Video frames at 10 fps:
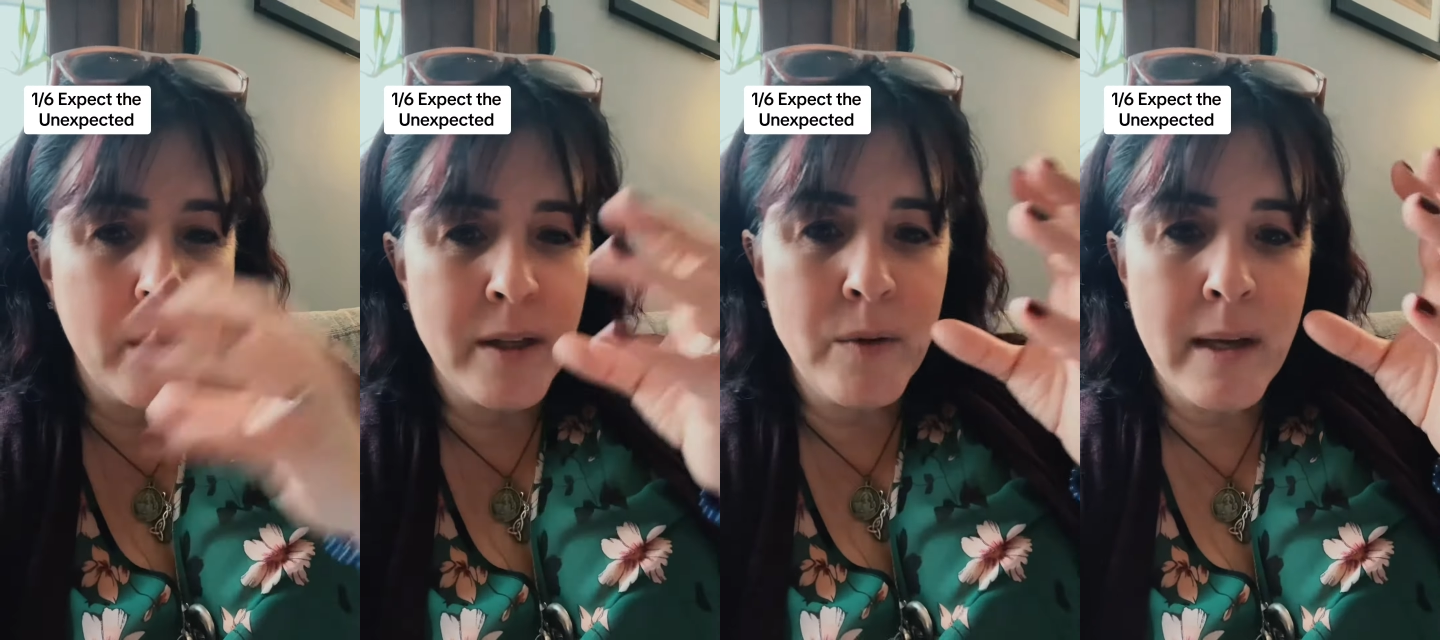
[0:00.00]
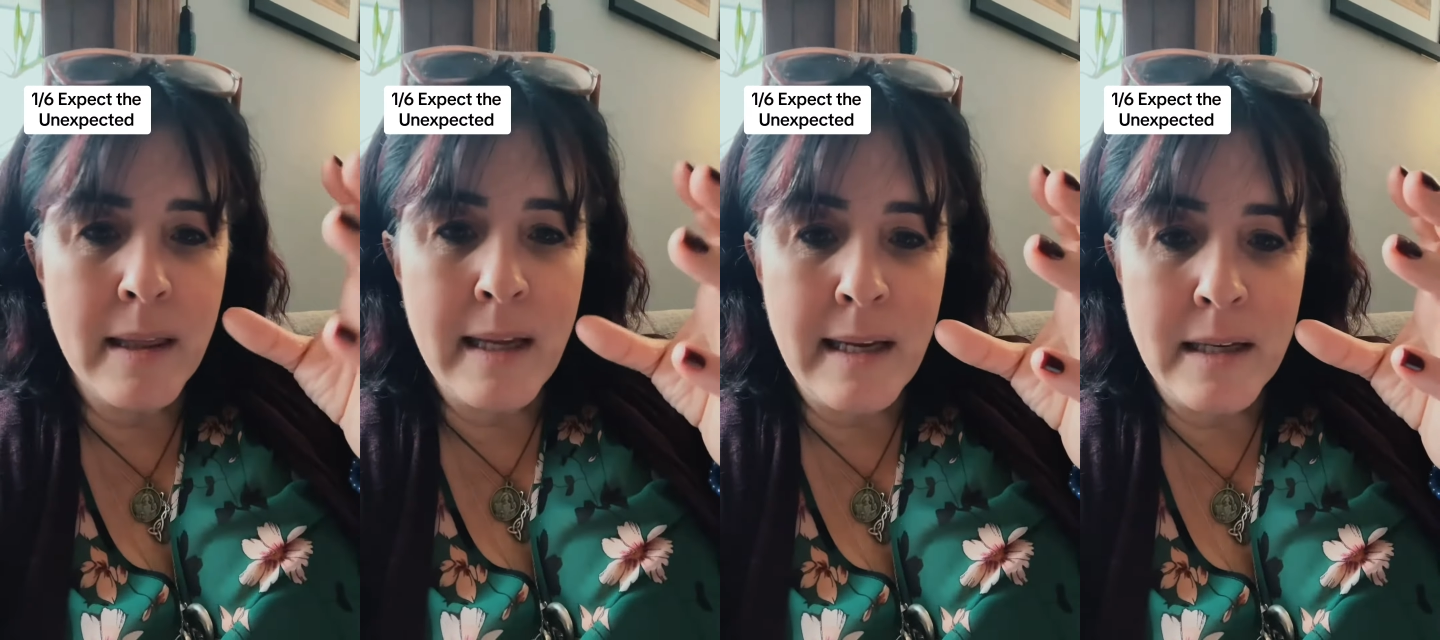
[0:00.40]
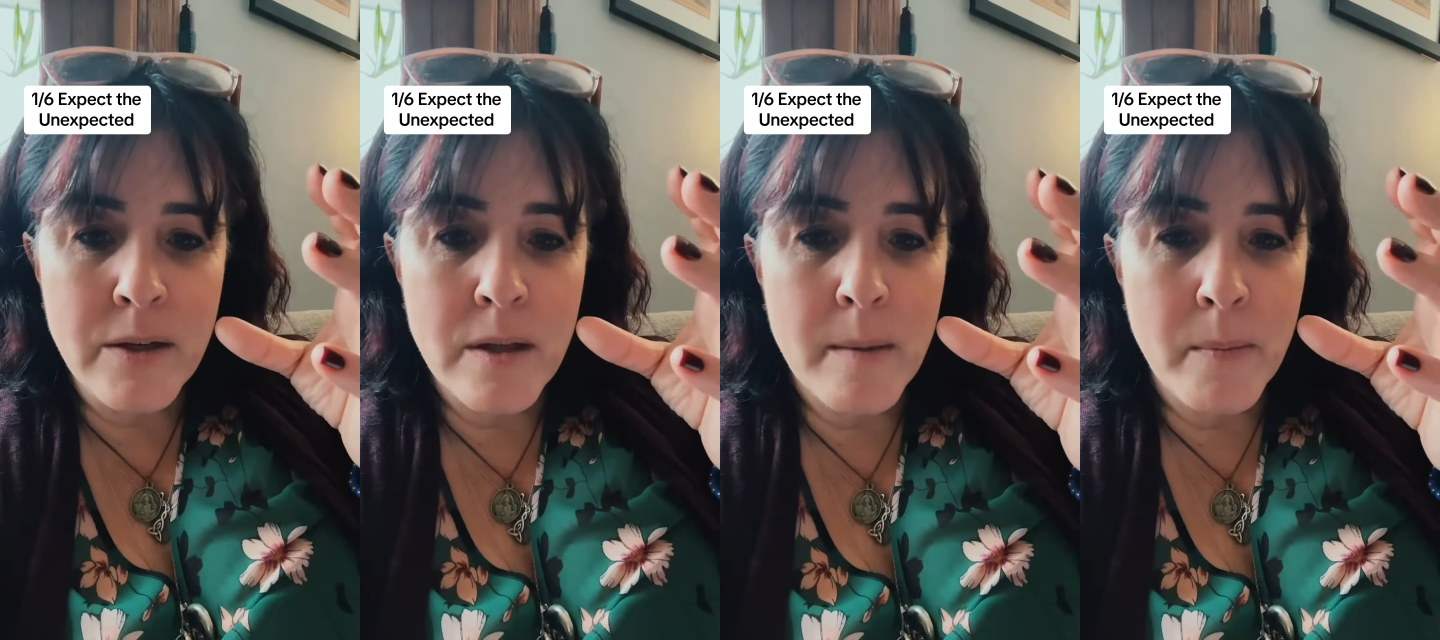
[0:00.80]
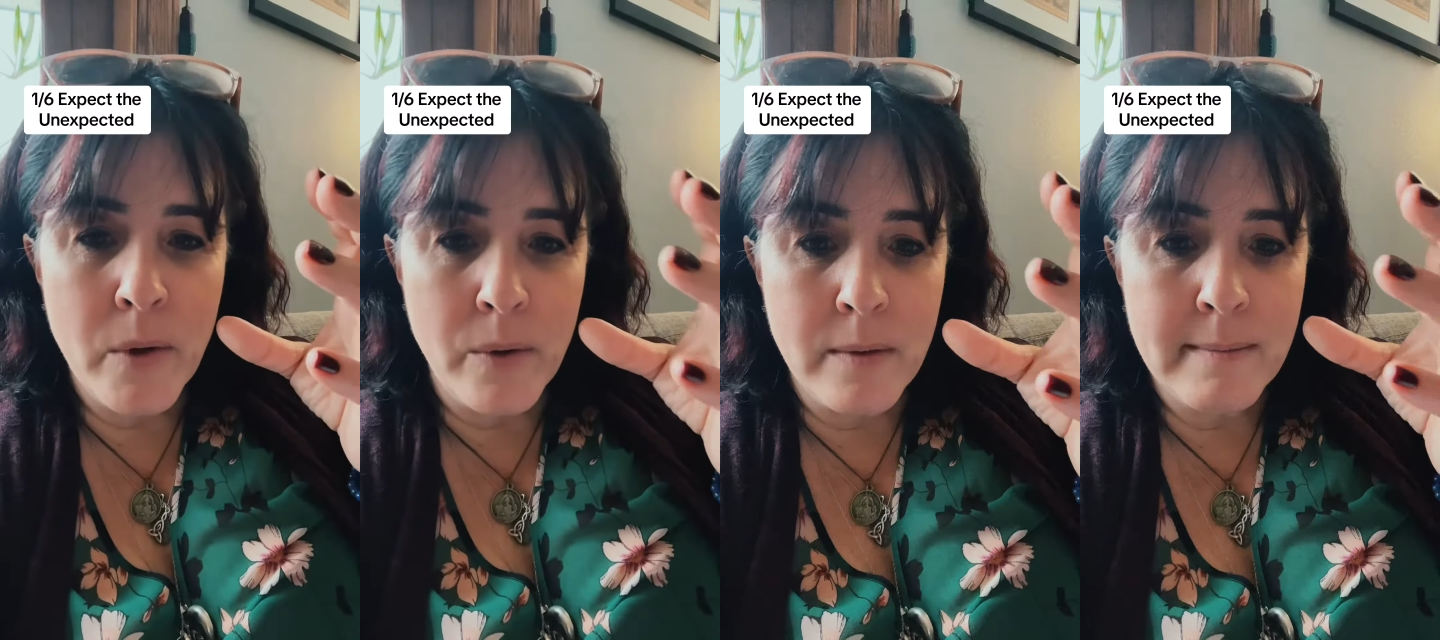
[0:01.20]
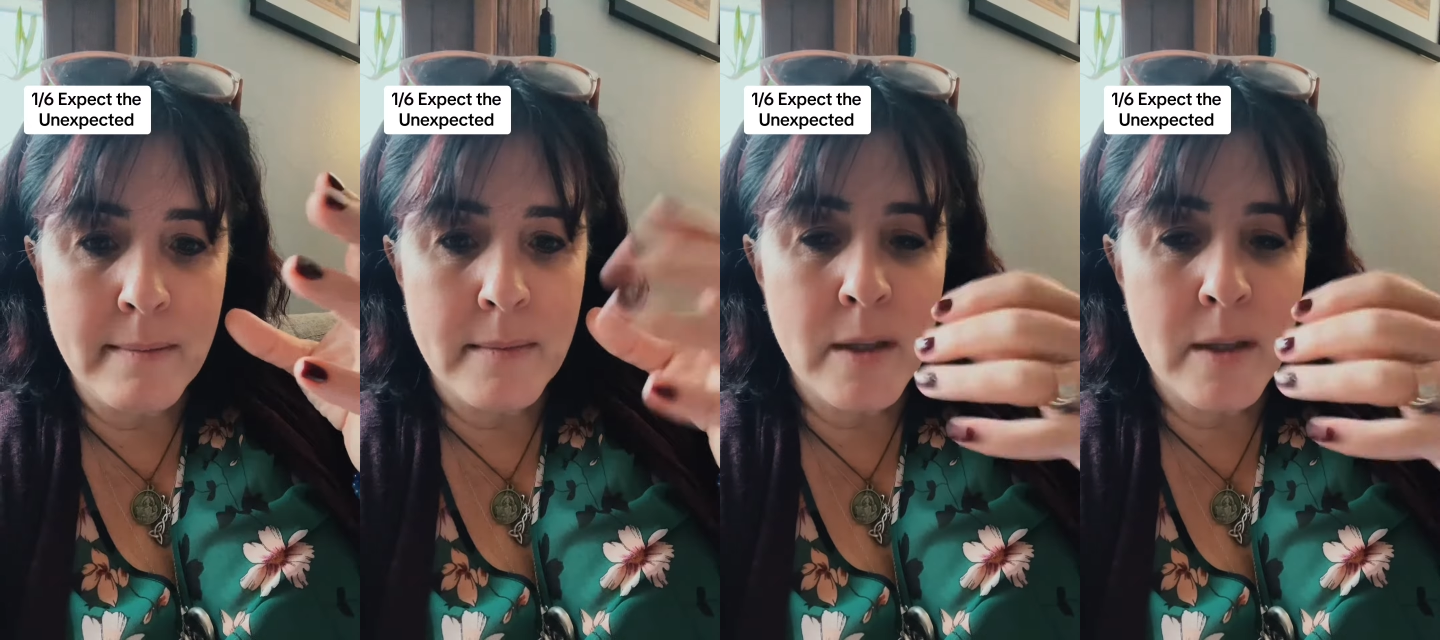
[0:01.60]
Well, you can lean into the moon.